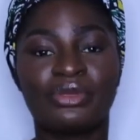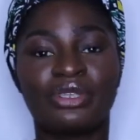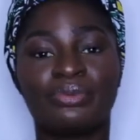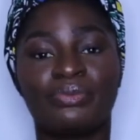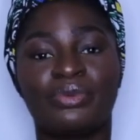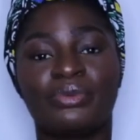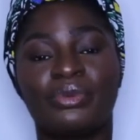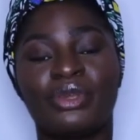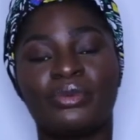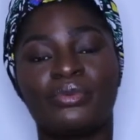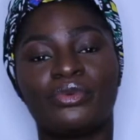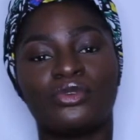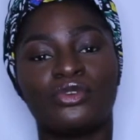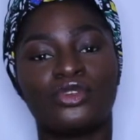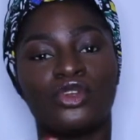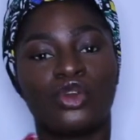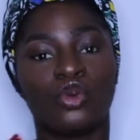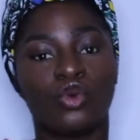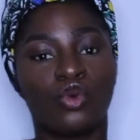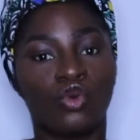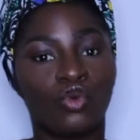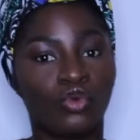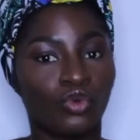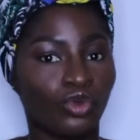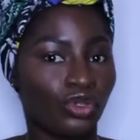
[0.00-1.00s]
people
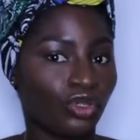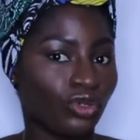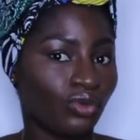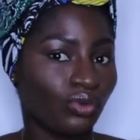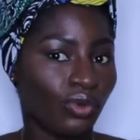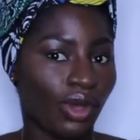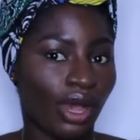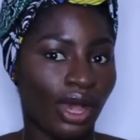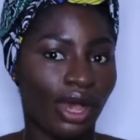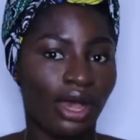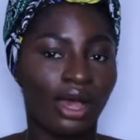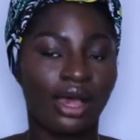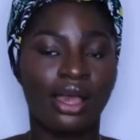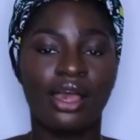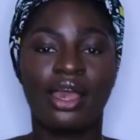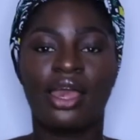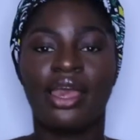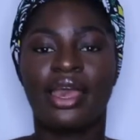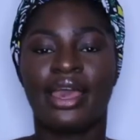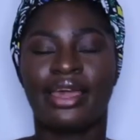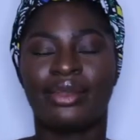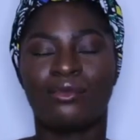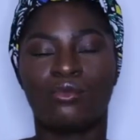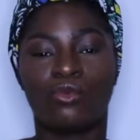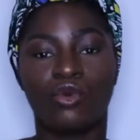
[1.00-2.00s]
know who you are
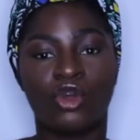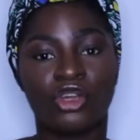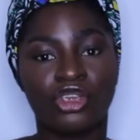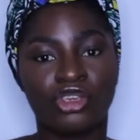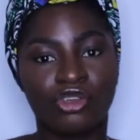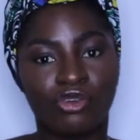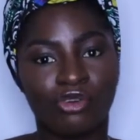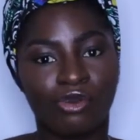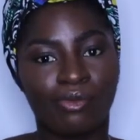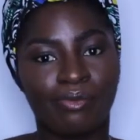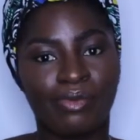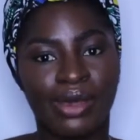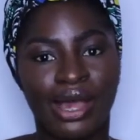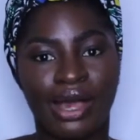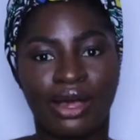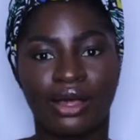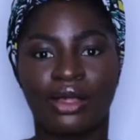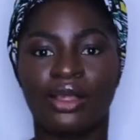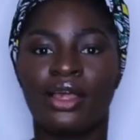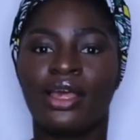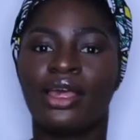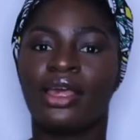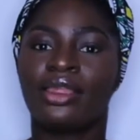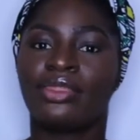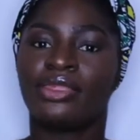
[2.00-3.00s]
and what you're
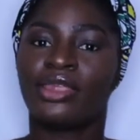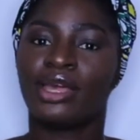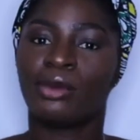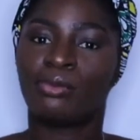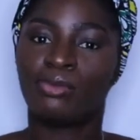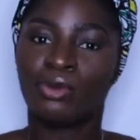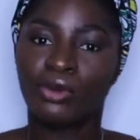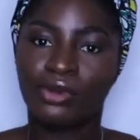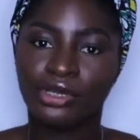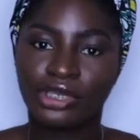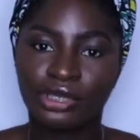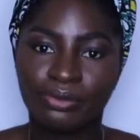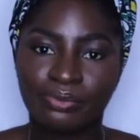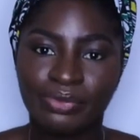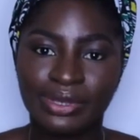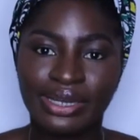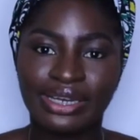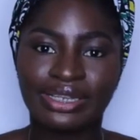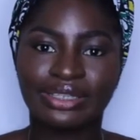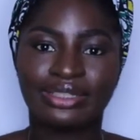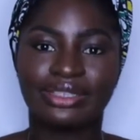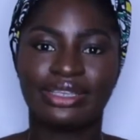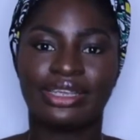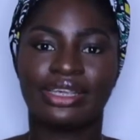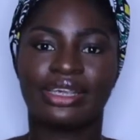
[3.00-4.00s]
about, the
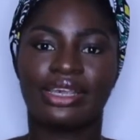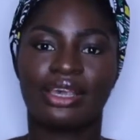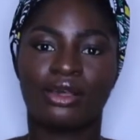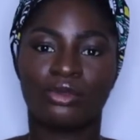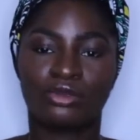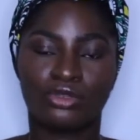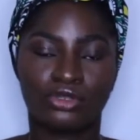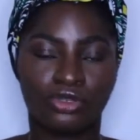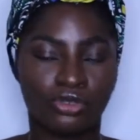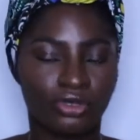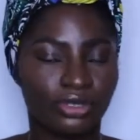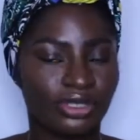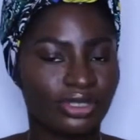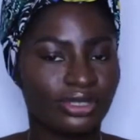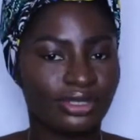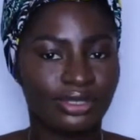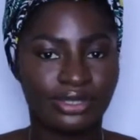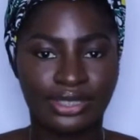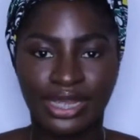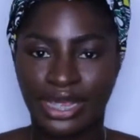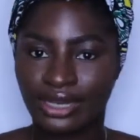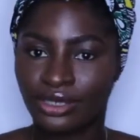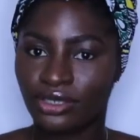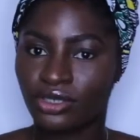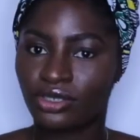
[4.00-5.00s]
approachability also
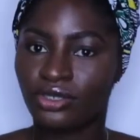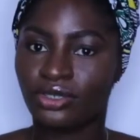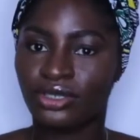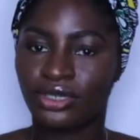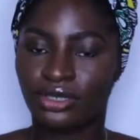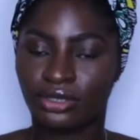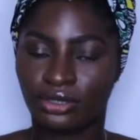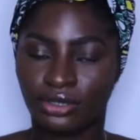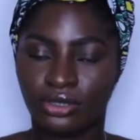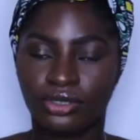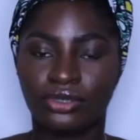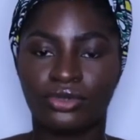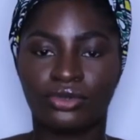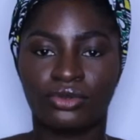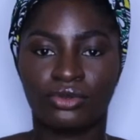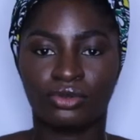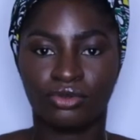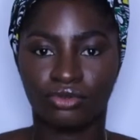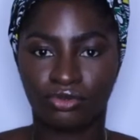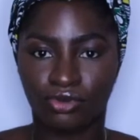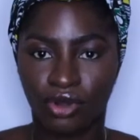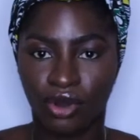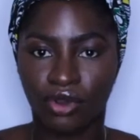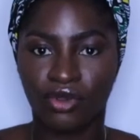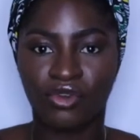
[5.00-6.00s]
tends to
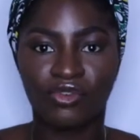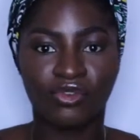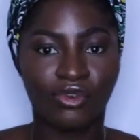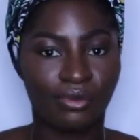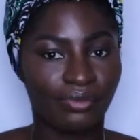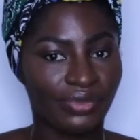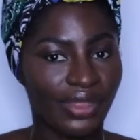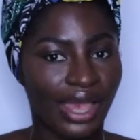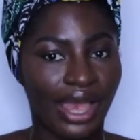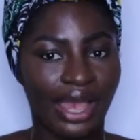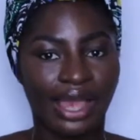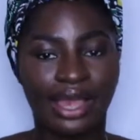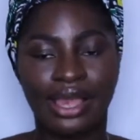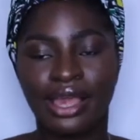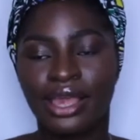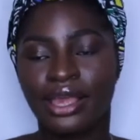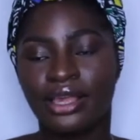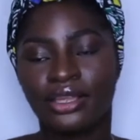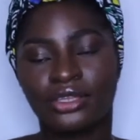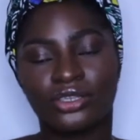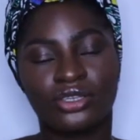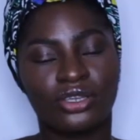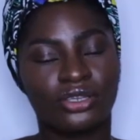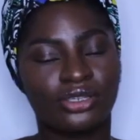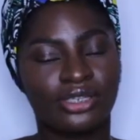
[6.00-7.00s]
grow from that.
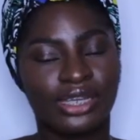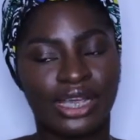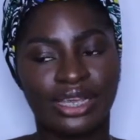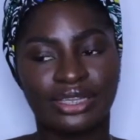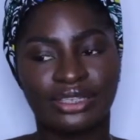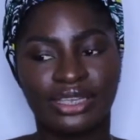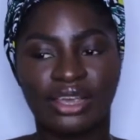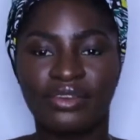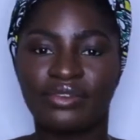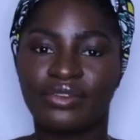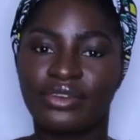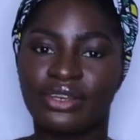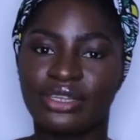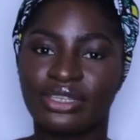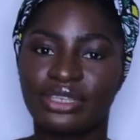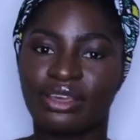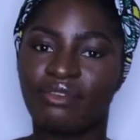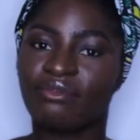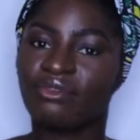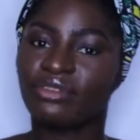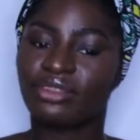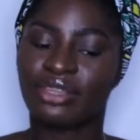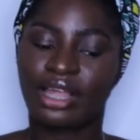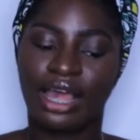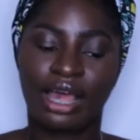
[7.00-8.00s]
So that's definitely
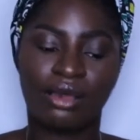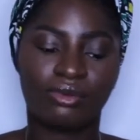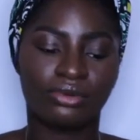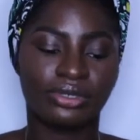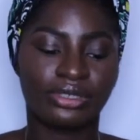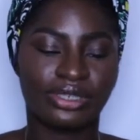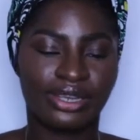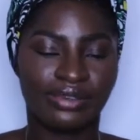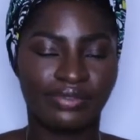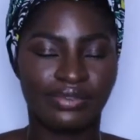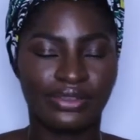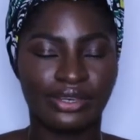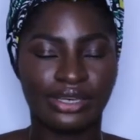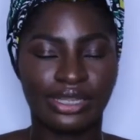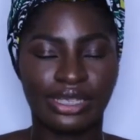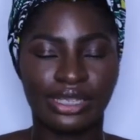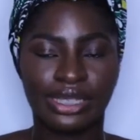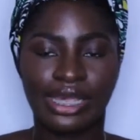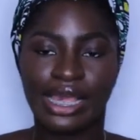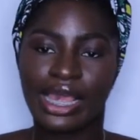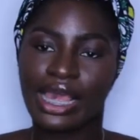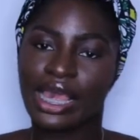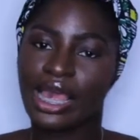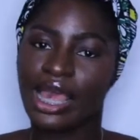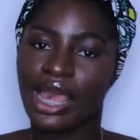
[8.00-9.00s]
something that I would definitely
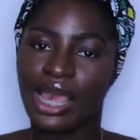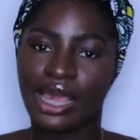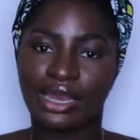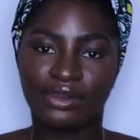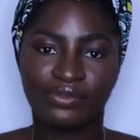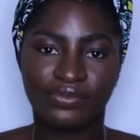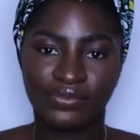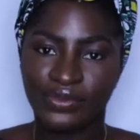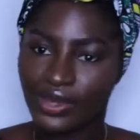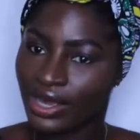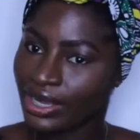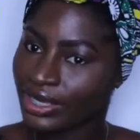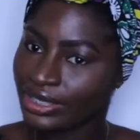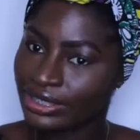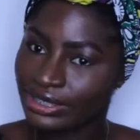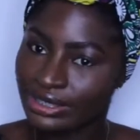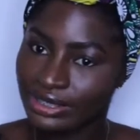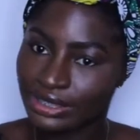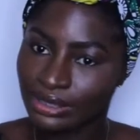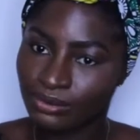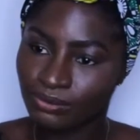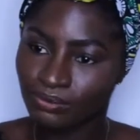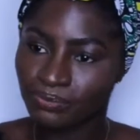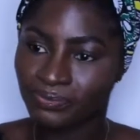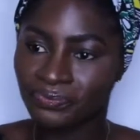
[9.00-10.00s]

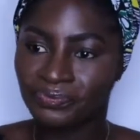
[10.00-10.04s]
advise.